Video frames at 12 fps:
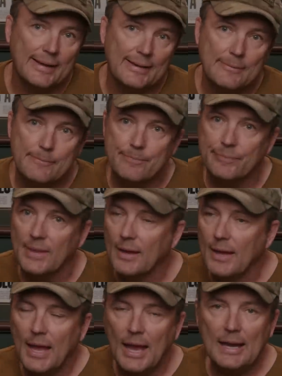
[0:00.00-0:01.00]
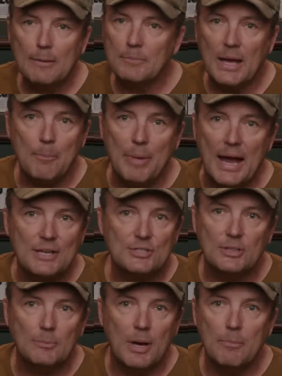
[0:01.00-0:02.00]
Um, and I'm not
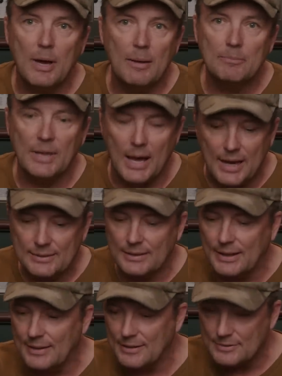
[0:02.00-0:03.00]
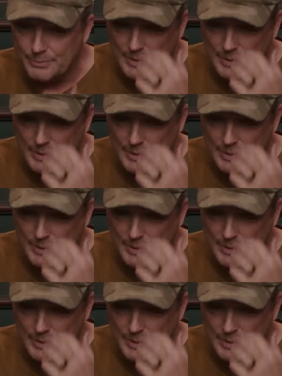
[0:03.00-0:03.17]
bashing them. I'm, I'm not. Uh, there's